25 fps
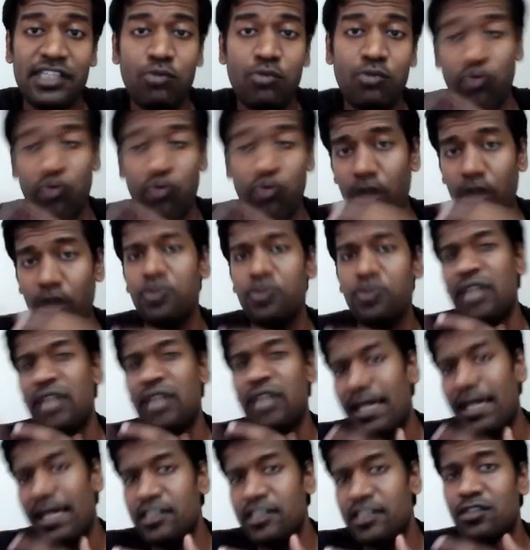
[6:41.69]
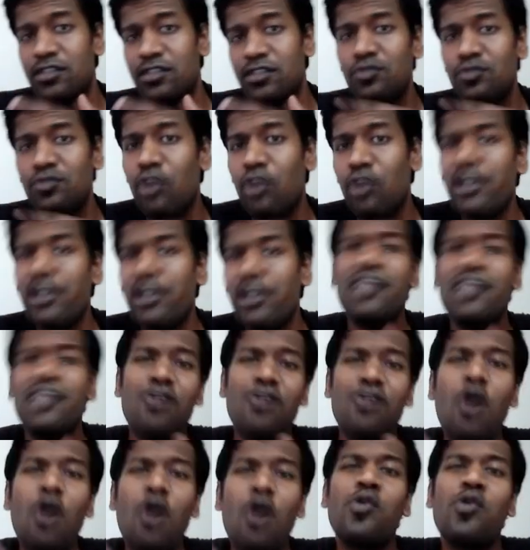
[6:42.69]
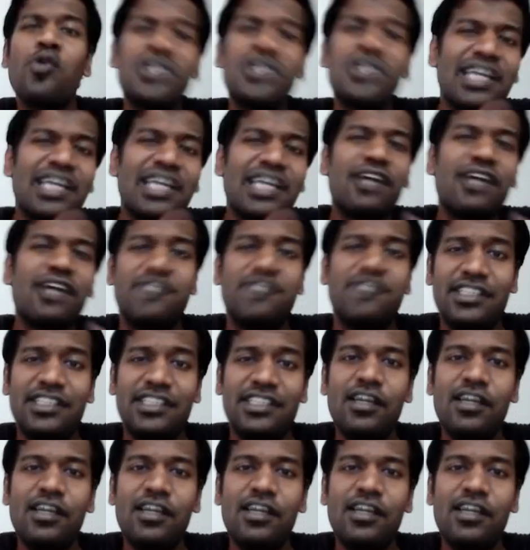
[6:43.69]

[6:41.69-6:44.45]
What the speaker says: But what about the others who already know a good chunk of it?